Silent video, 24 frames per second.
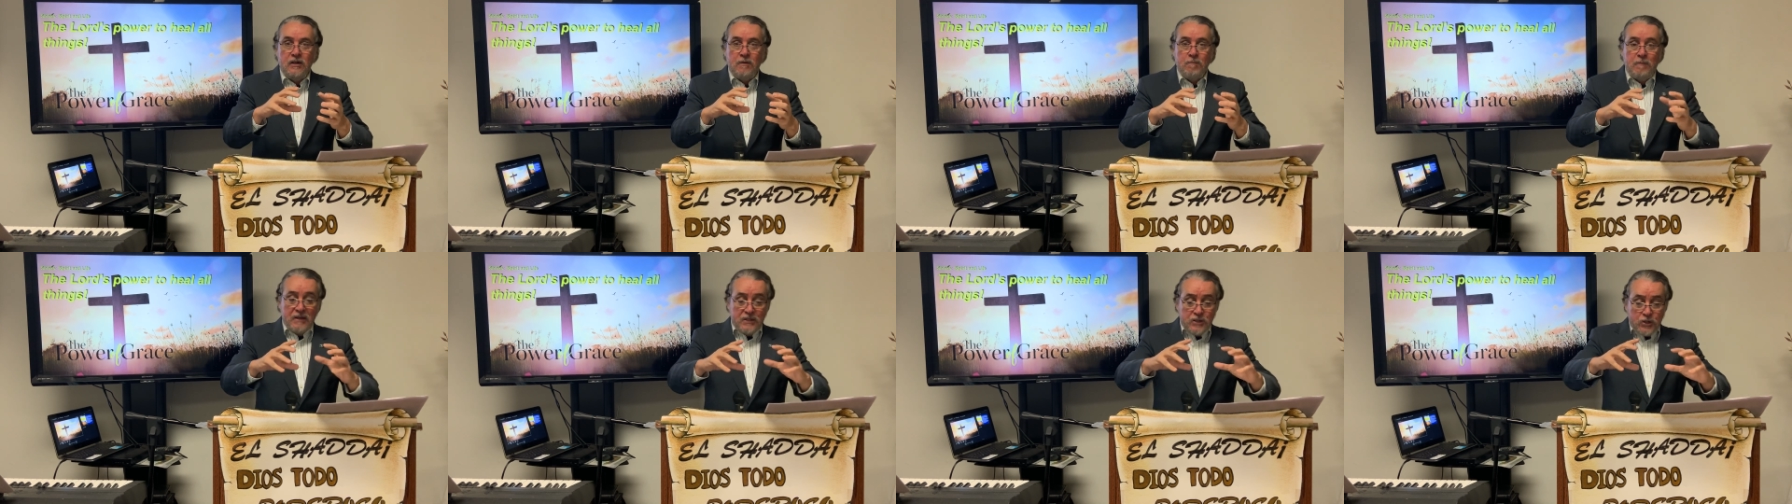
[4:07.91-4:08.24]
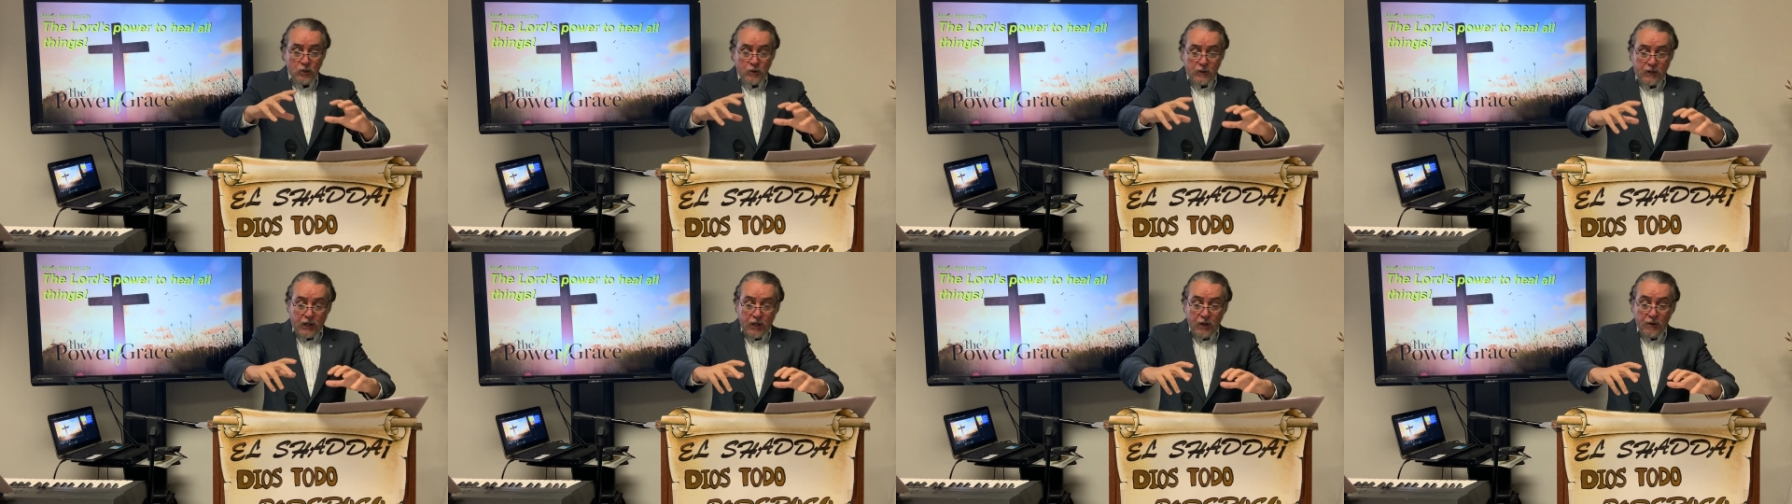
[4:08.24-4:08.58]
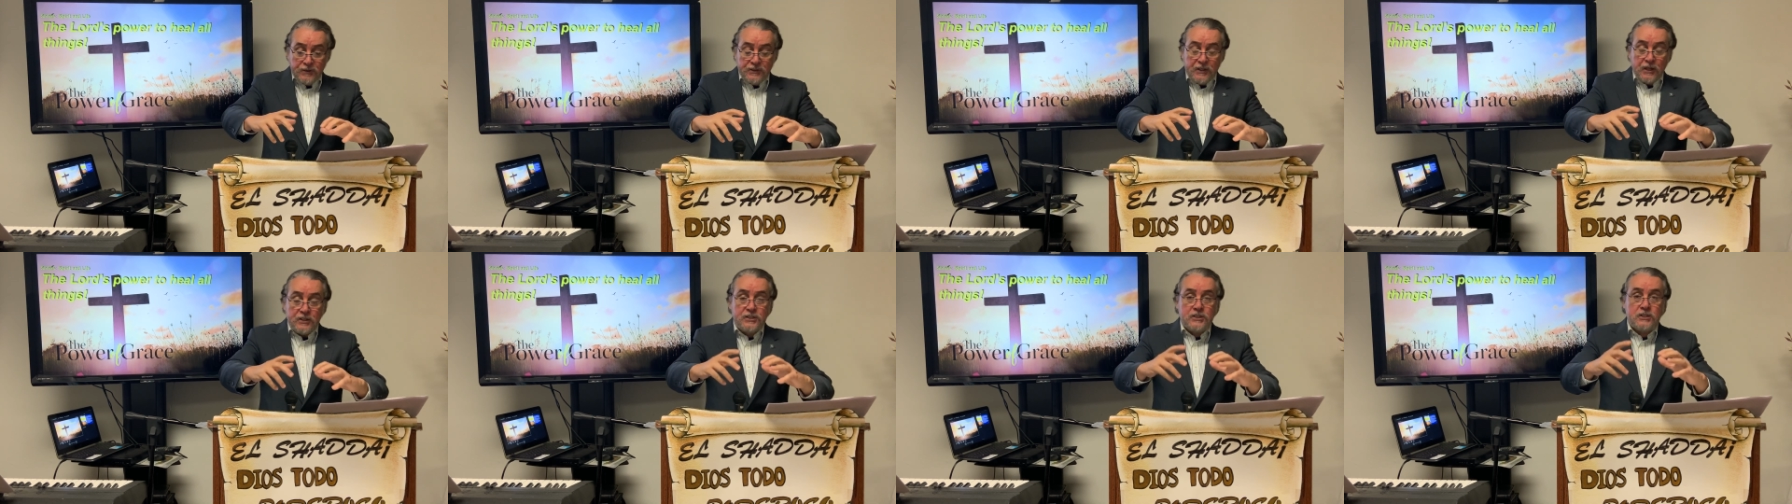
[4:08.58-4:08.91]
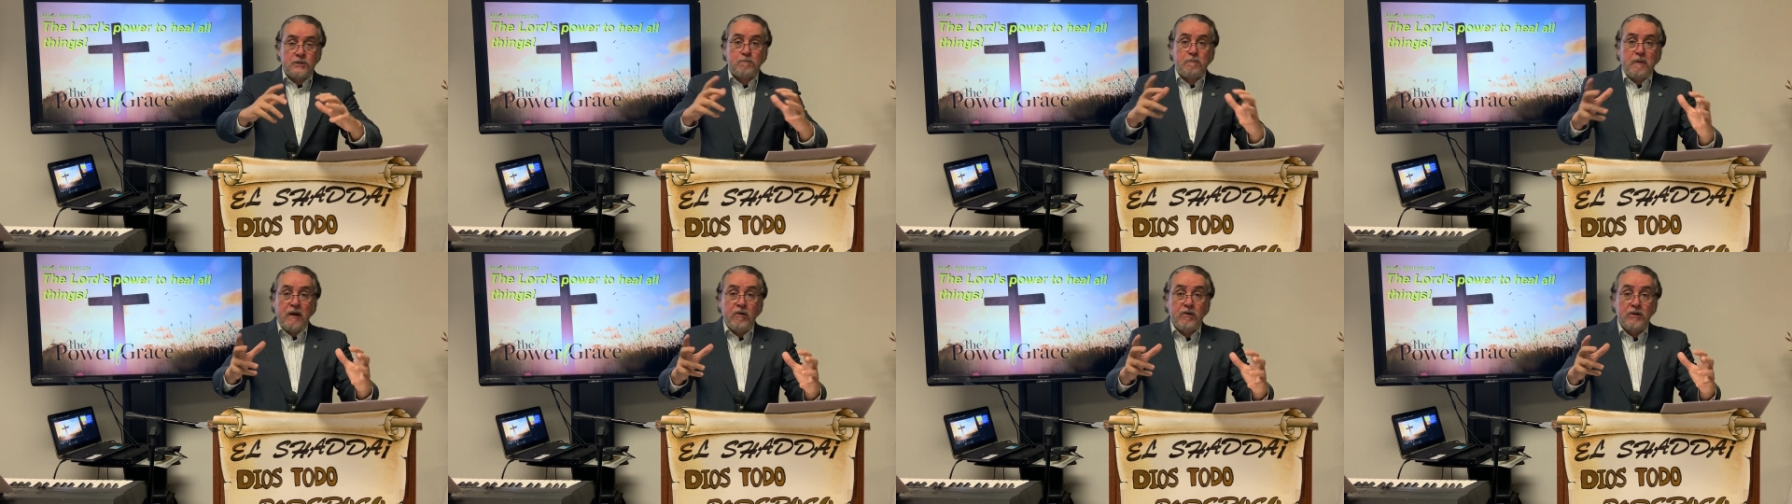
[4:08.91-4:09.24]
but to heal the
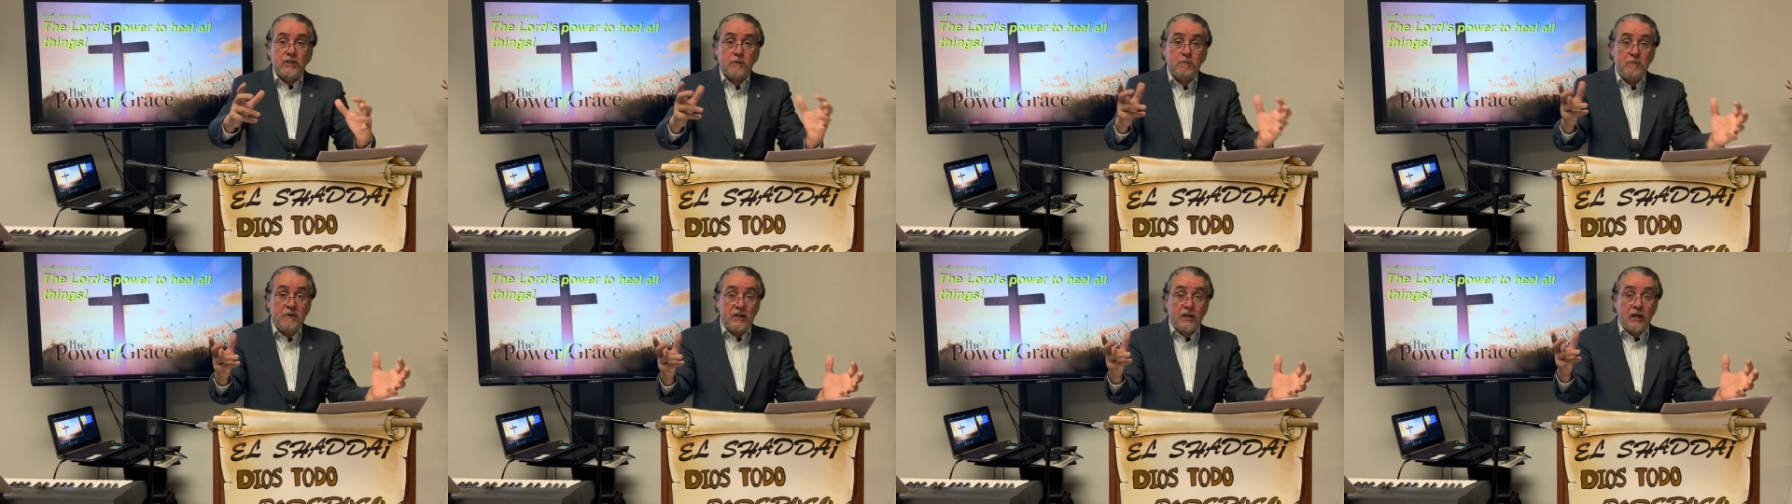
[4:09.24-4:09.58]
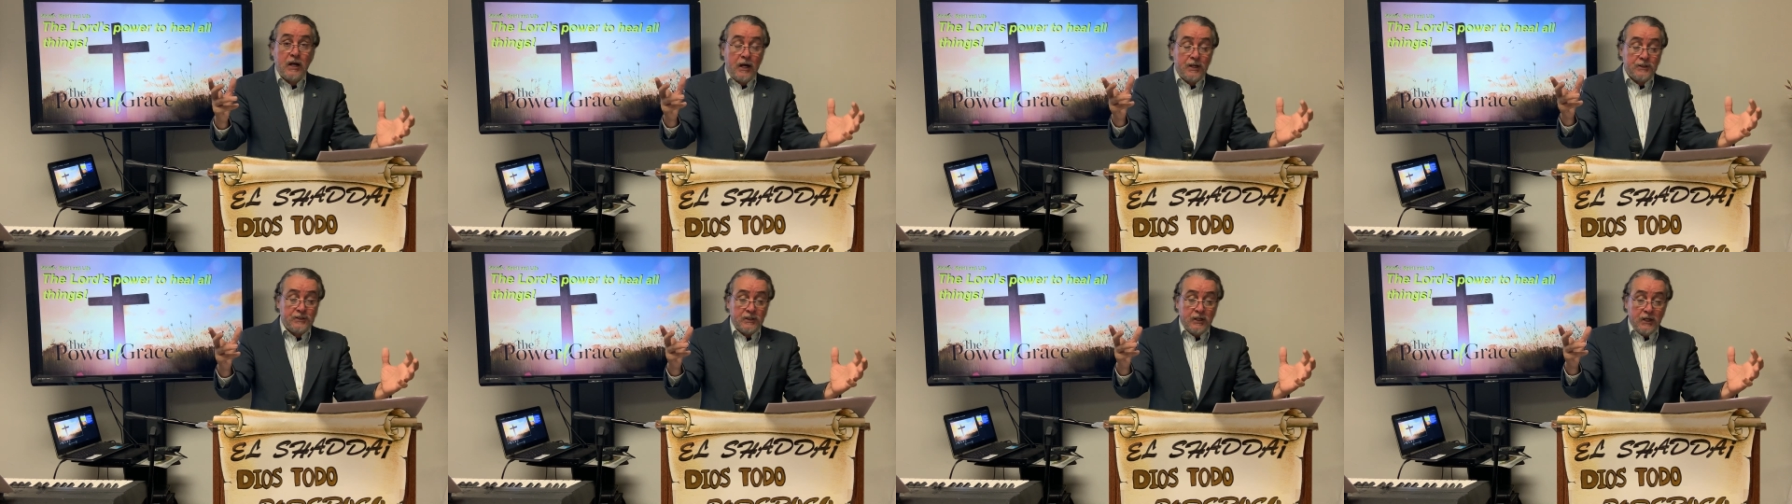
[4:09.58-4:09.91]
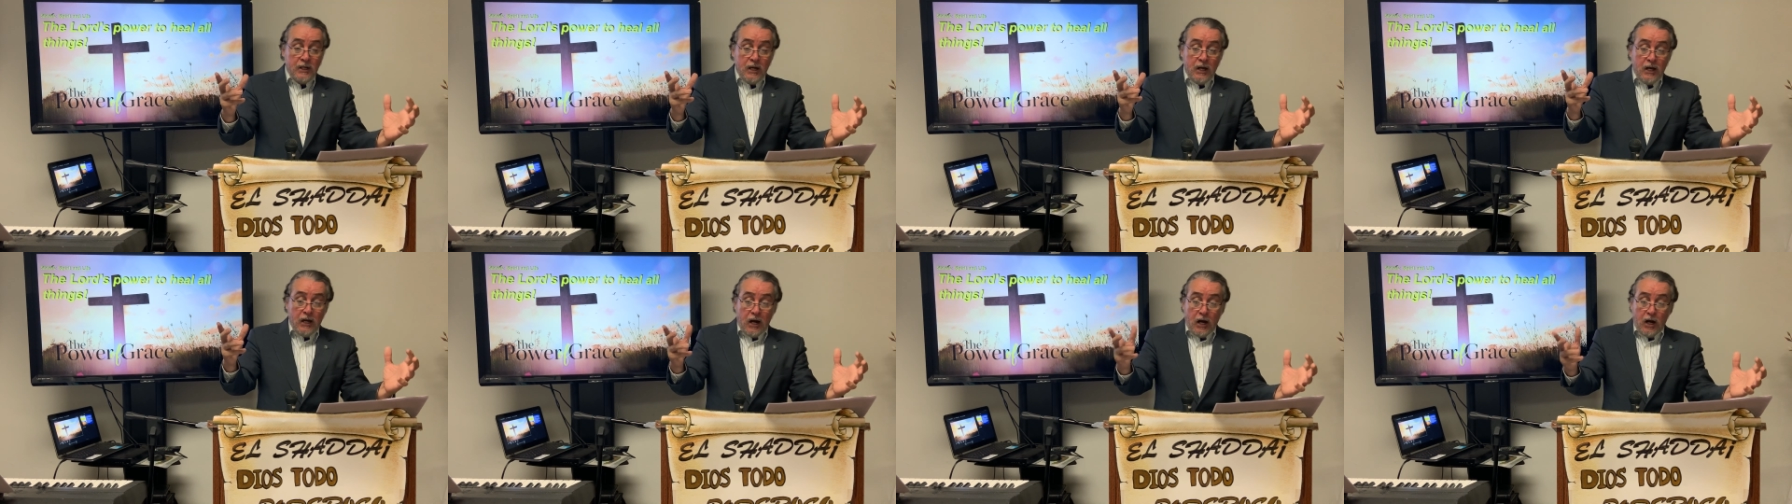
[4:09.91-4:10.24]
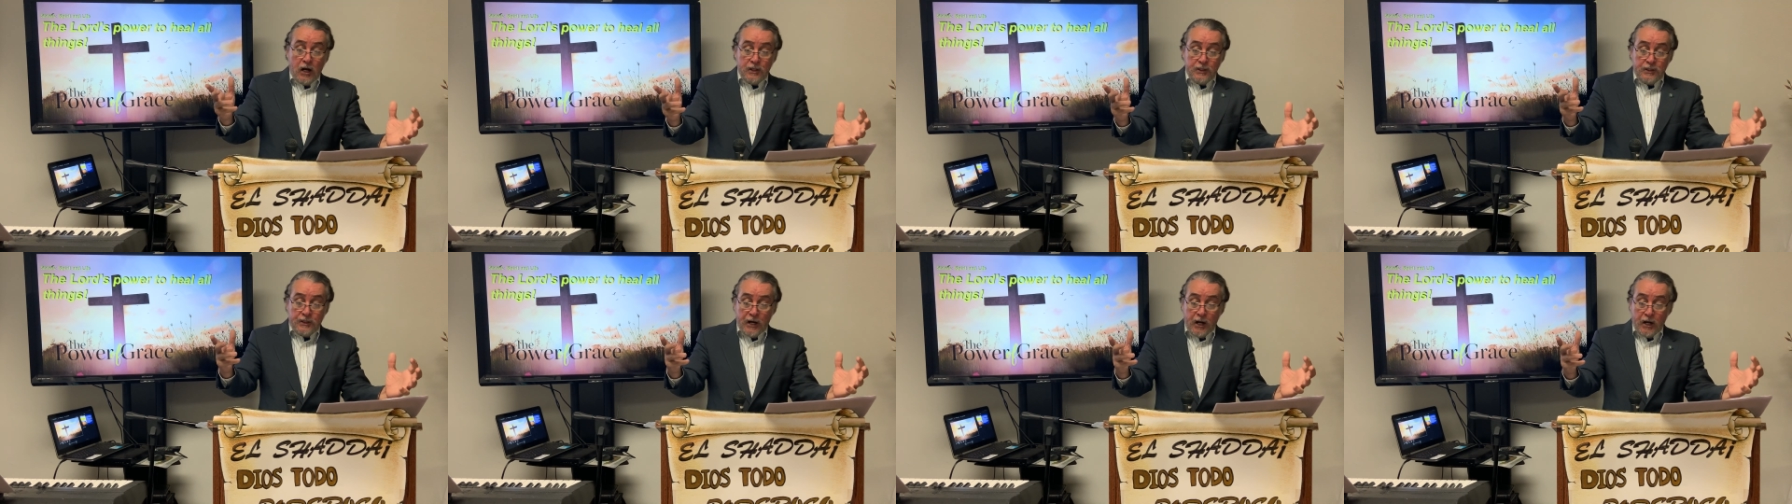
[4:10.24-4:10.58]
spirit because
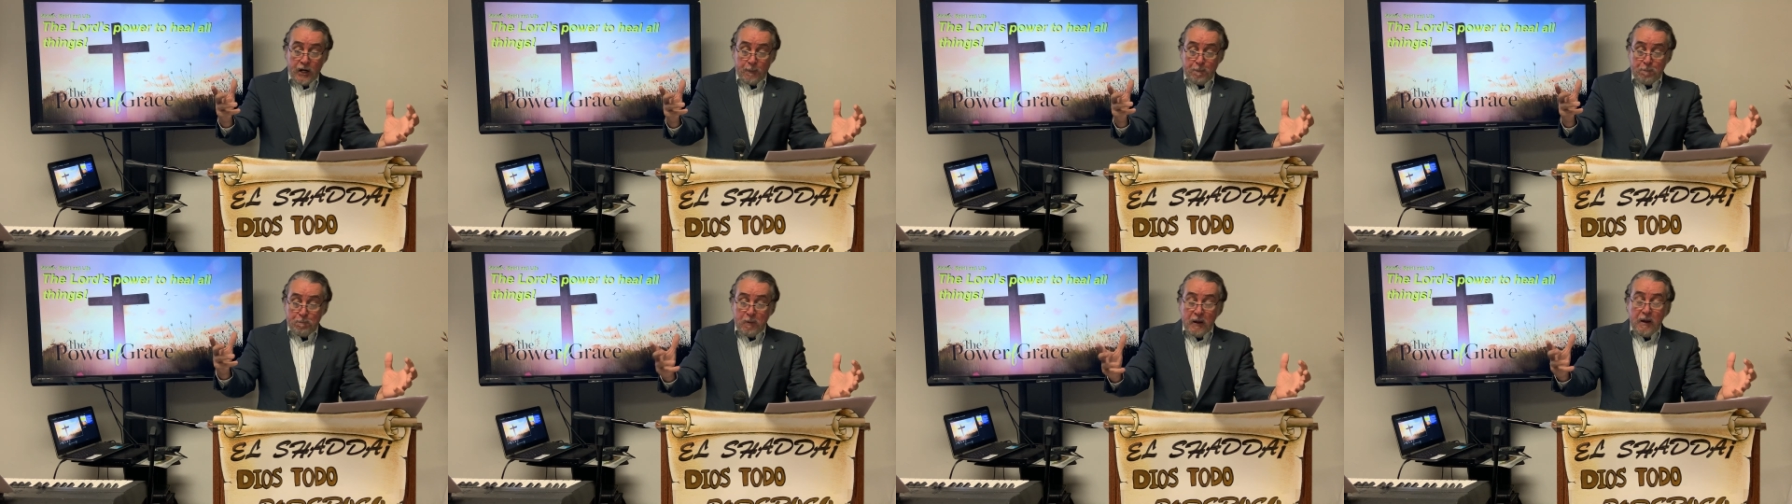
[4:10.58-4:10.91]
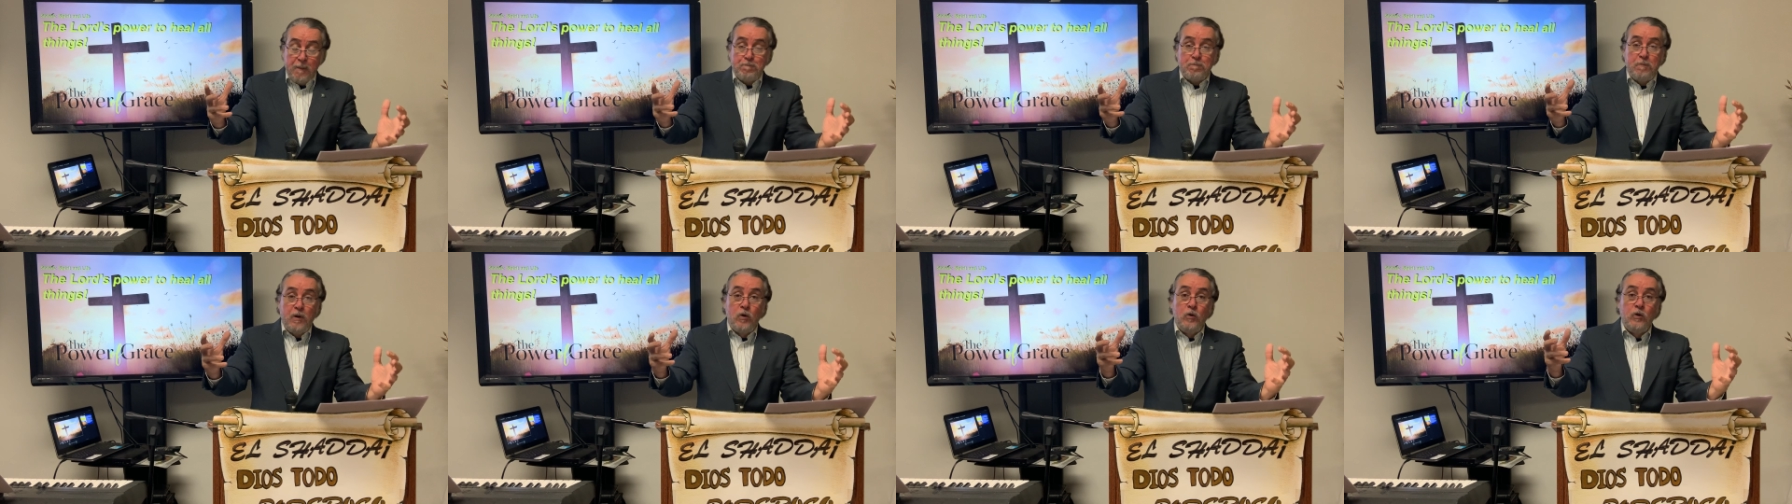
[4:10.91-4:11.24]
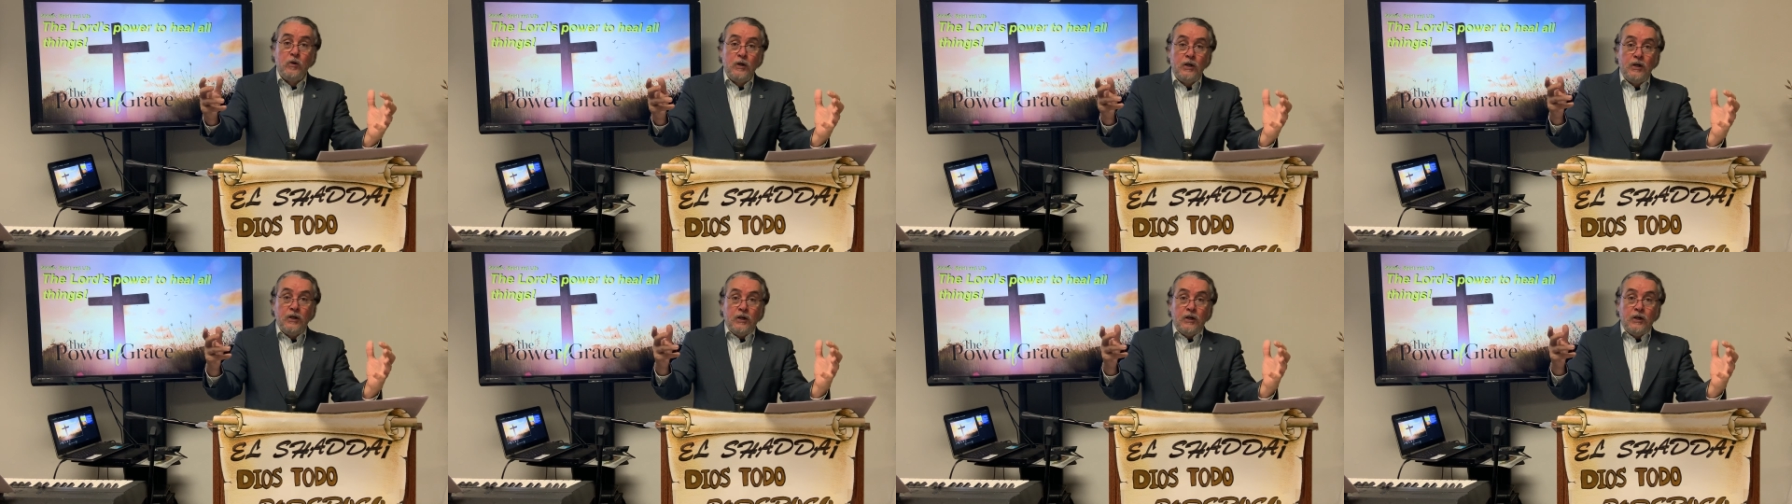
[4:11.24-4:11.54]
there are people,